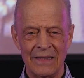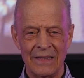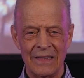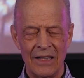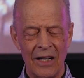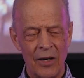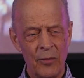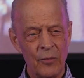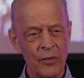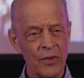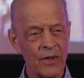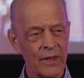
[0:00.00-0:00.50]

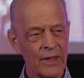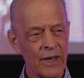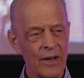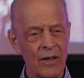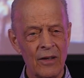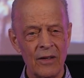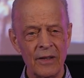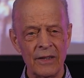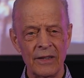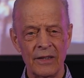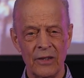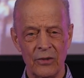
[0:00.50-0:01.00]
And I'm
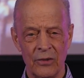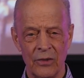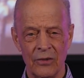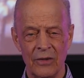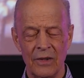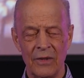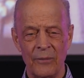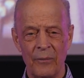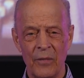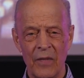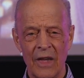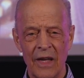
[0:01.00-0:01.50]
telling you,
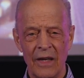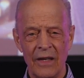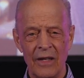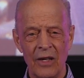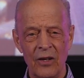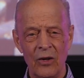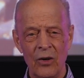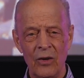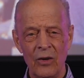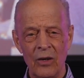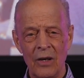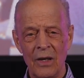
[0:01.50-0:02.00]
you
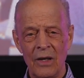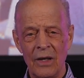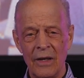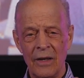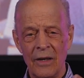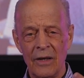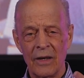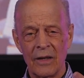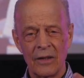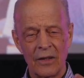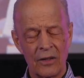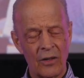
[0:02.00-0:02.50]
know,
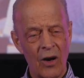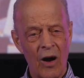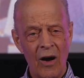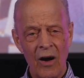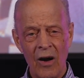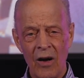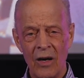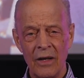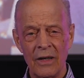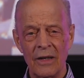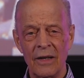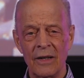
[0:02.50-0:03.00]

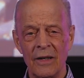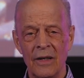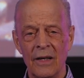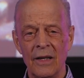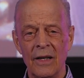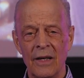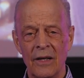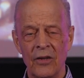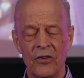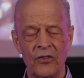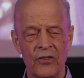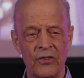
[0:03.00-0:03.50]
God
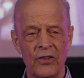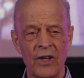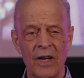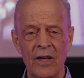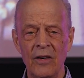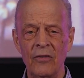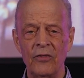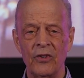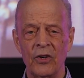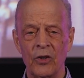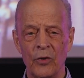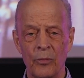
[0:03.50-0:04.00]
has
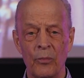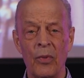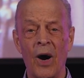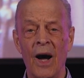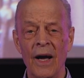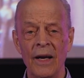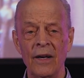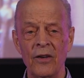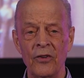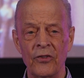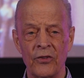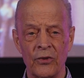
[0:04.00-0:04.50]
saved you
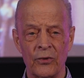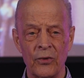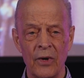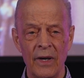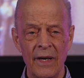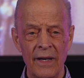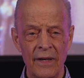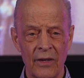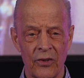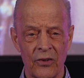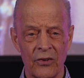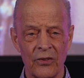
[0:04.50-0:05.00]
by his
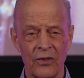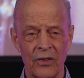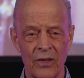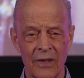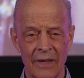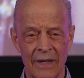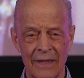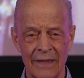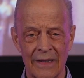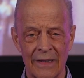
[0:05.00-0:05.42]
grace.